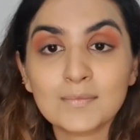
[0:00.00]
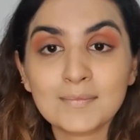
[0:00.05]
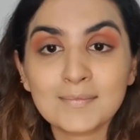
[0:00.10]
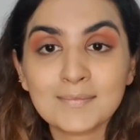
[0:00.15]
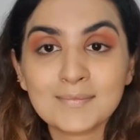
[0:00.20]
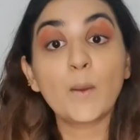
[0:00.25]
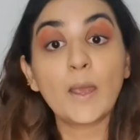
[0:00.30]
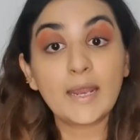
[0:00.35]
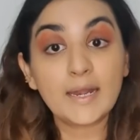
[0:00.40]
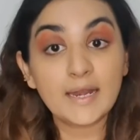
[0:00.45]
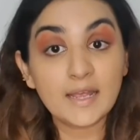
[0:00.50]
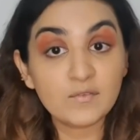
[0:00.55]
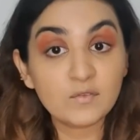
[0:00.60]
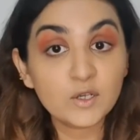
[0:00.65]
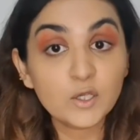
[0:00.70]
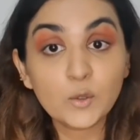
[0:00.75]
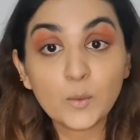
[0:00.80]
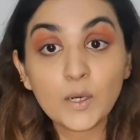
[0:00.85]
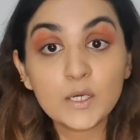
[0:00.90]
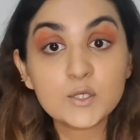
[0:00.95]
Whenever
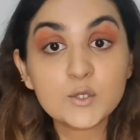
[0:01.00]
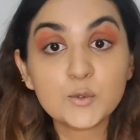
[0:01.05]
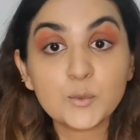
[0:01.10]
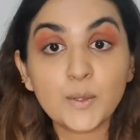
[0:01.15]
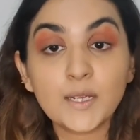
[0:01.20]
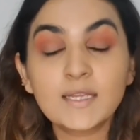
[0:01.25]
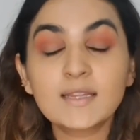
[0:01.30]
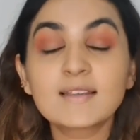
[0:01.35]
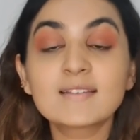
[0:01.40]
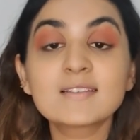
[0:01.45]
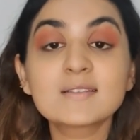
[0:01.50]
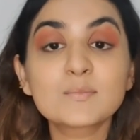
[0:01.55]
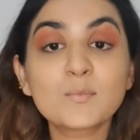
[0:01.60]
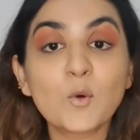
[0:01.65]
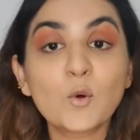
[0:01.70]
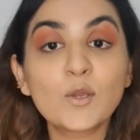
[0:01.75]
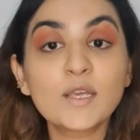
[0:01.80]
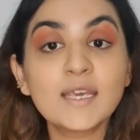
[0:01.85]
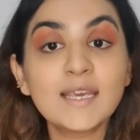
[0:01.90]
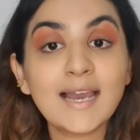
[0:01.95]
you are doing the
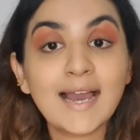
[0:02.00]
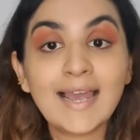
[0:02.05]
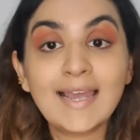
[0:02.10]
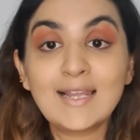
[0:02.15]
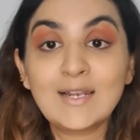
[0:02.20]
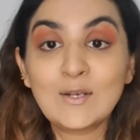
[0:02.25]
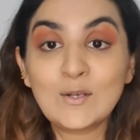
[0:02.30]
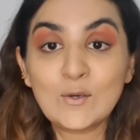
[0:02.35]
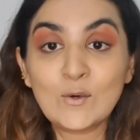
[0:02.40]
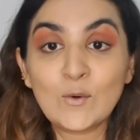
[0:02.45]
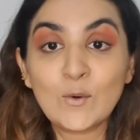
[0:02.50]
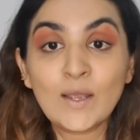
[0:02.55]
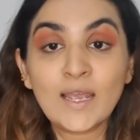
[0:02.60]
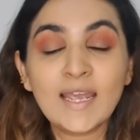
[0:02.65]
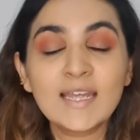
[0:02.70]
smoky eye look,